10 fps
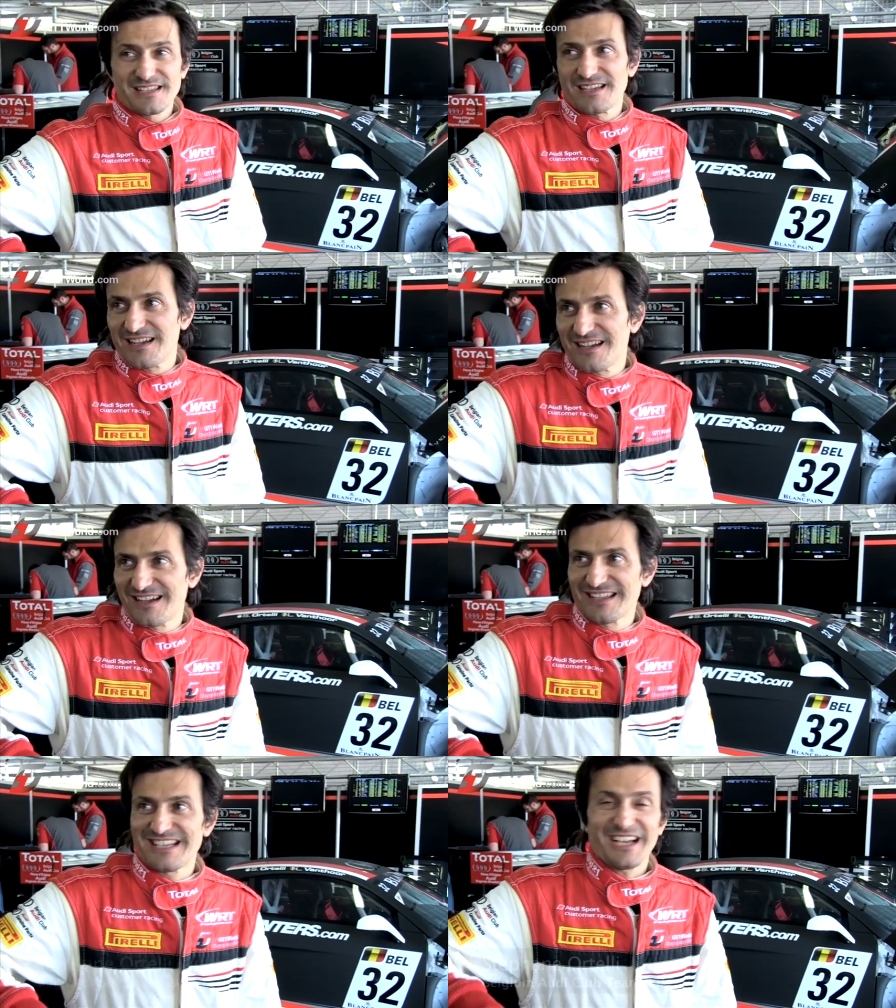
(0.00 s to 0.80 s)

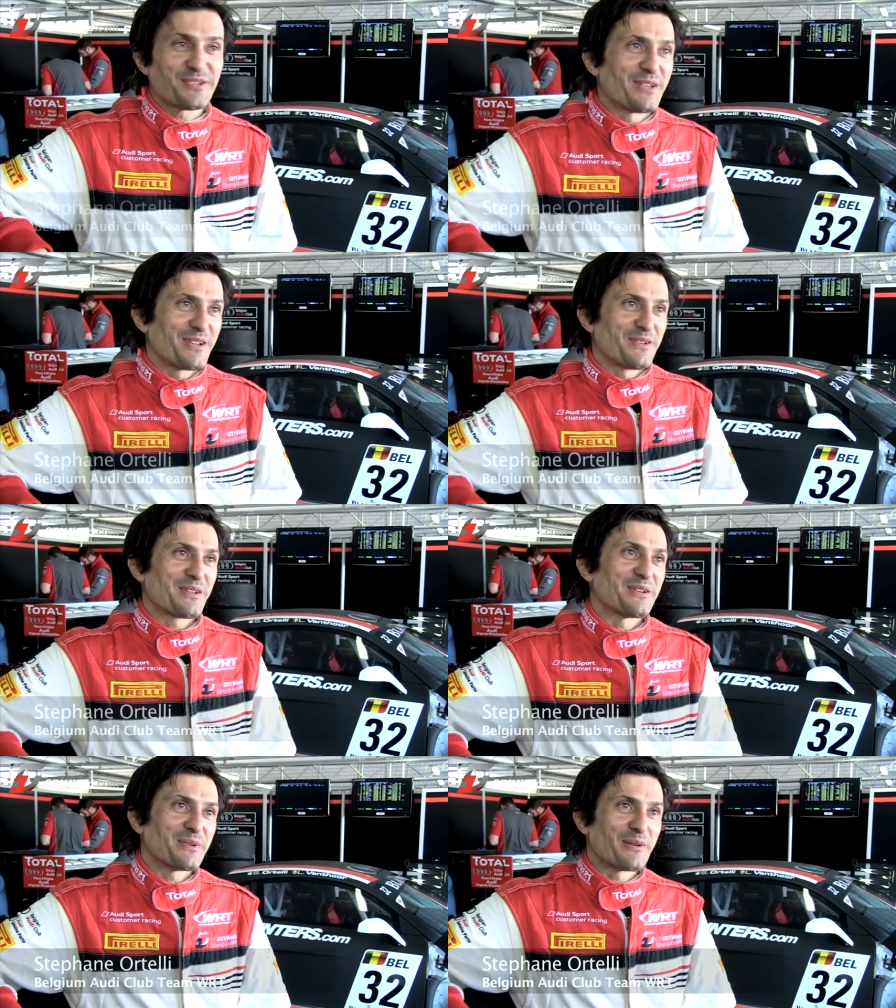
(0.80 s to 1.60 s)
uh, it's actually
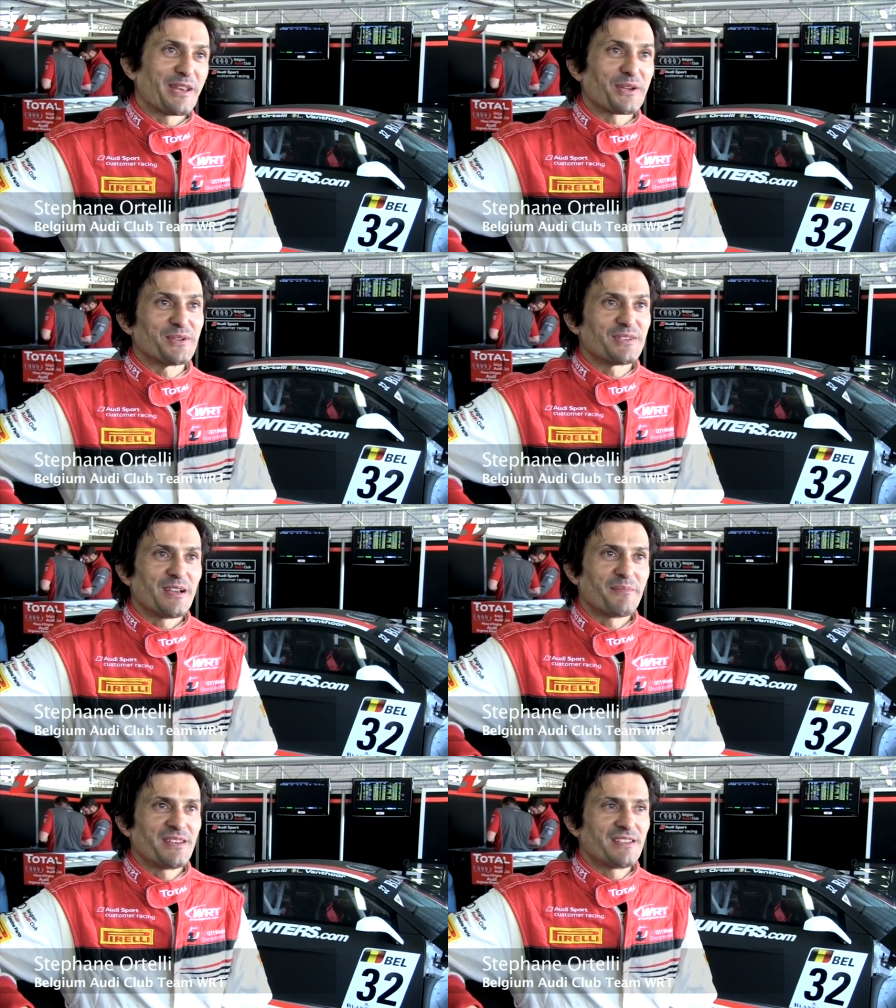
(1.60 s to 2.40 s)
looking really, really good.
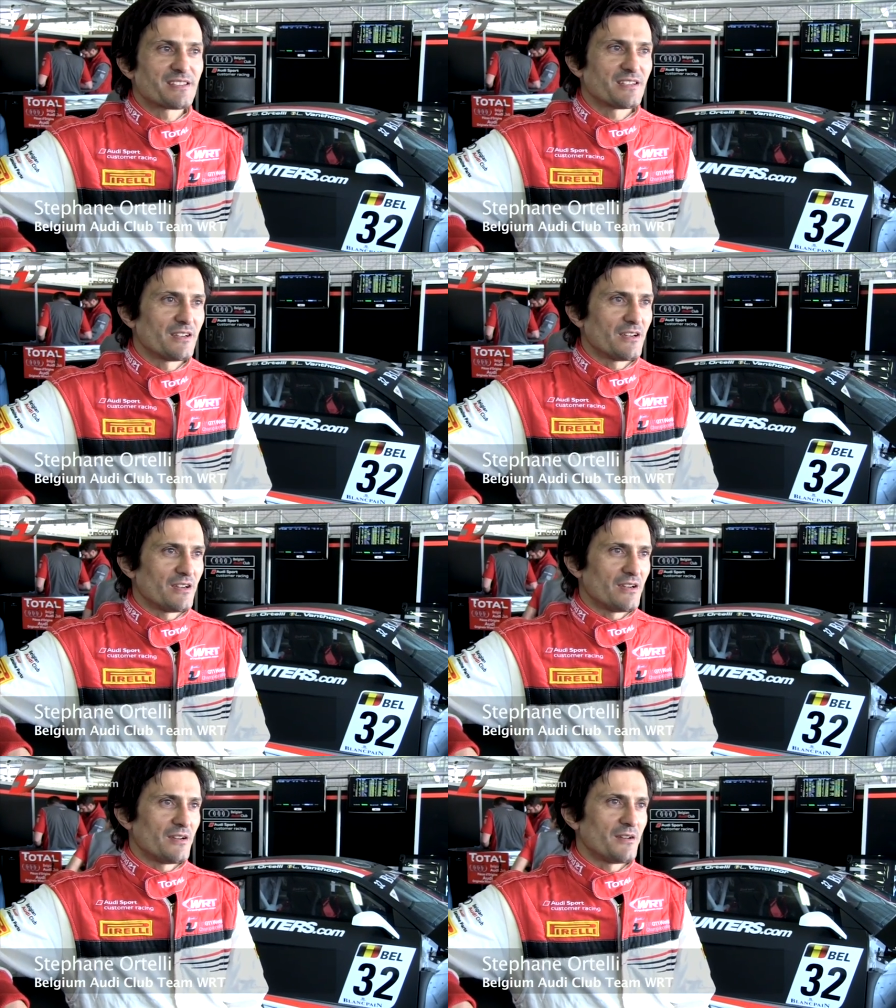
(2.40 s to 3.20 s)
I mean, it's
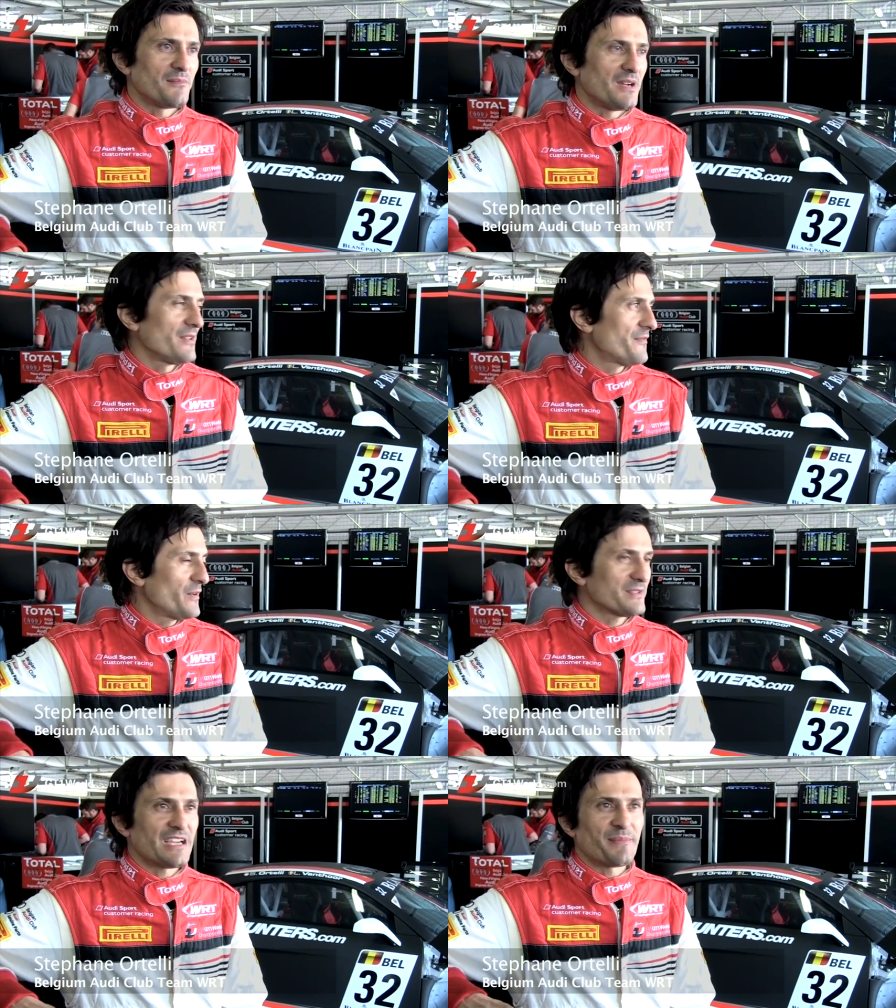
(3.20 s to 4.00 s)
uh, my
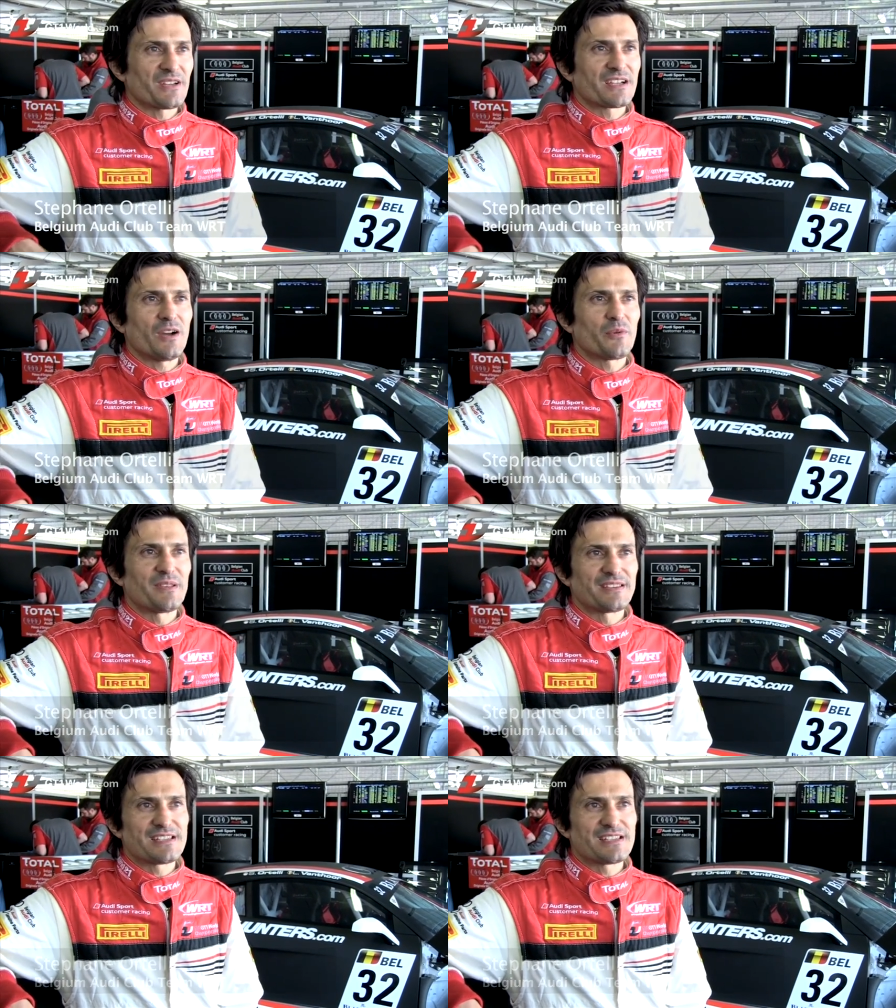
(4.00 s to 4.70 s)
third time in the car. We've been